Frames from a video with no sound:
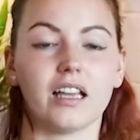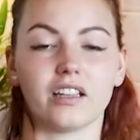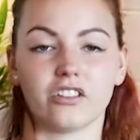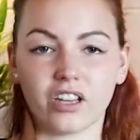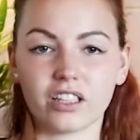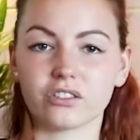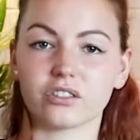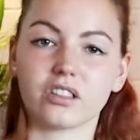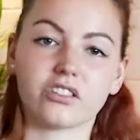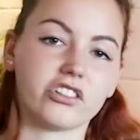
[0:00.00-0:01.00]
In
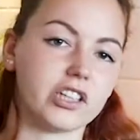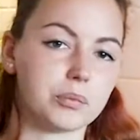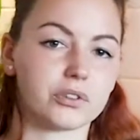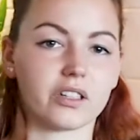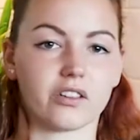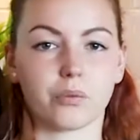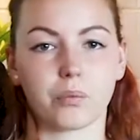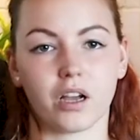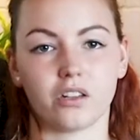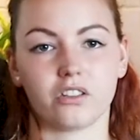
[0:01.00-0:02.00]
general, cheaper and
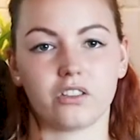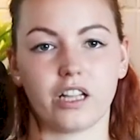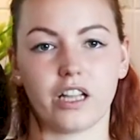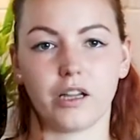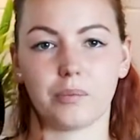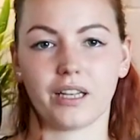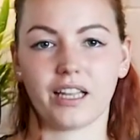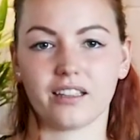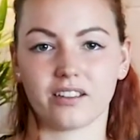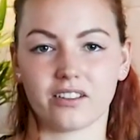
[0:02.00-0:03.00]
smaller
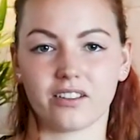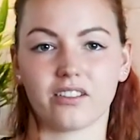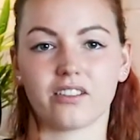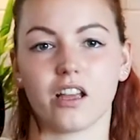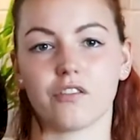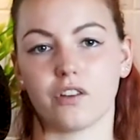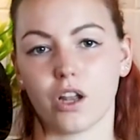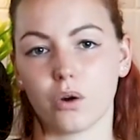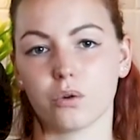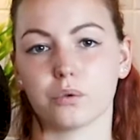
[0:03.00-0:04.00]
appliances have
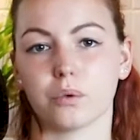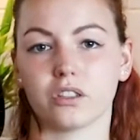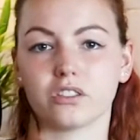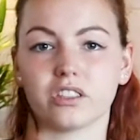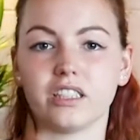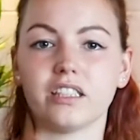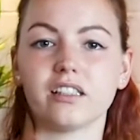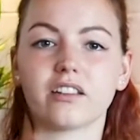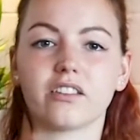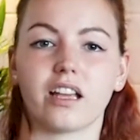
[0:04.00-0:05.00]
lower water
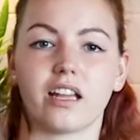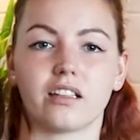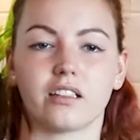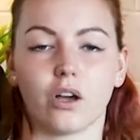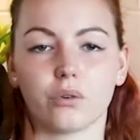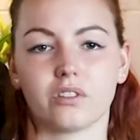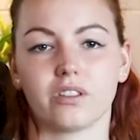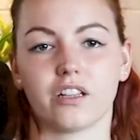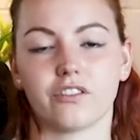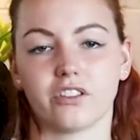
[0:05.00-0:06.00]
yields and lower
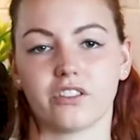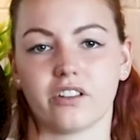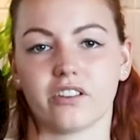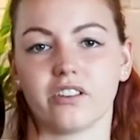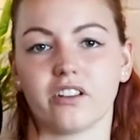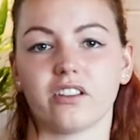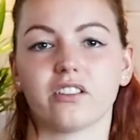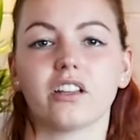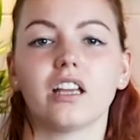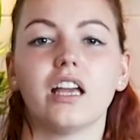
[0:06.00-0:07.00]
efficiencies.
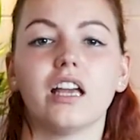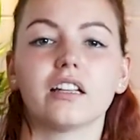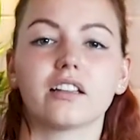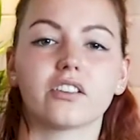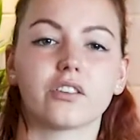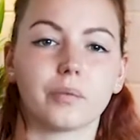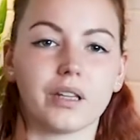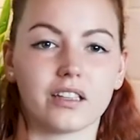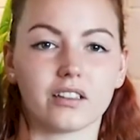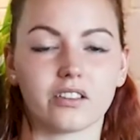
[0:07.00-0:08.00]
This
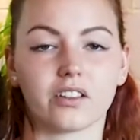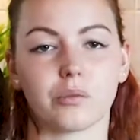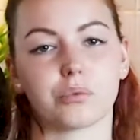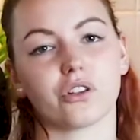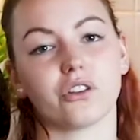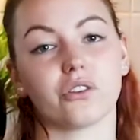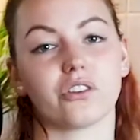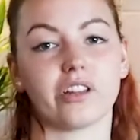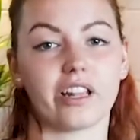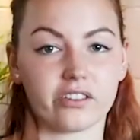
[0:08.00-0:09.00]
means they
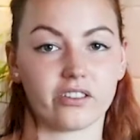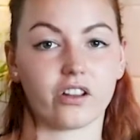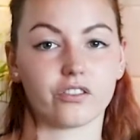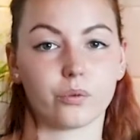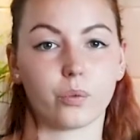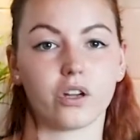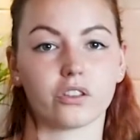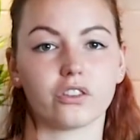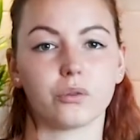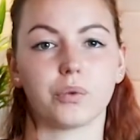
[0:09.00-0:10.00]
produce less soft
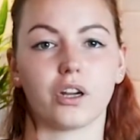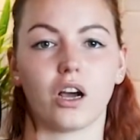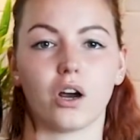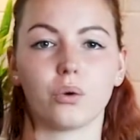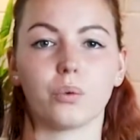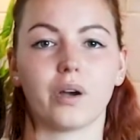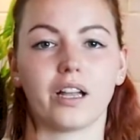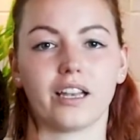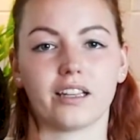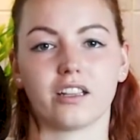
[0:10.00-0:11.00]
water per hour
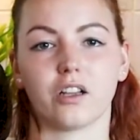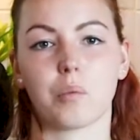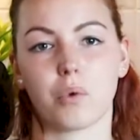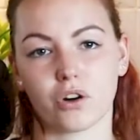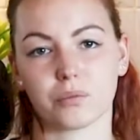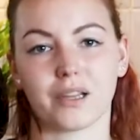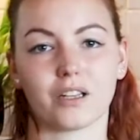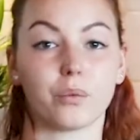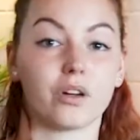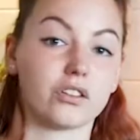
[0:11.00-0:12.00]
while letting more
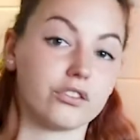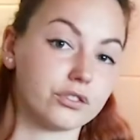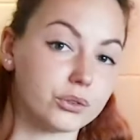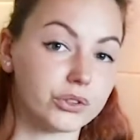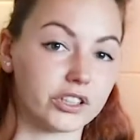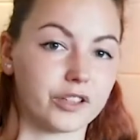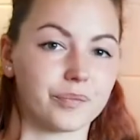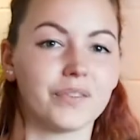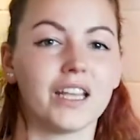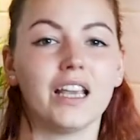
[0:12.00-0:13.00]
bad water through them.